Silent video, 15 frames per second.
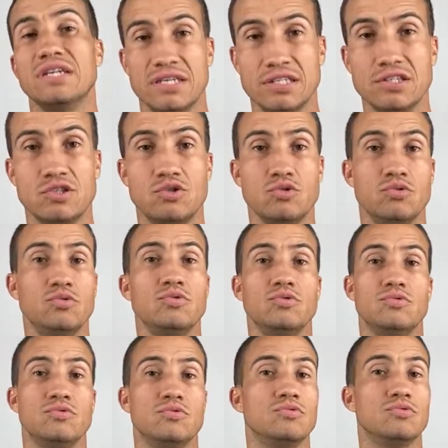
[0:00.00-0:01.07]
into
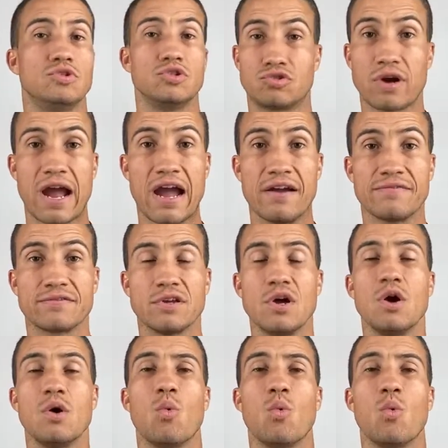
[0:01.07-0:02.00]
the draft.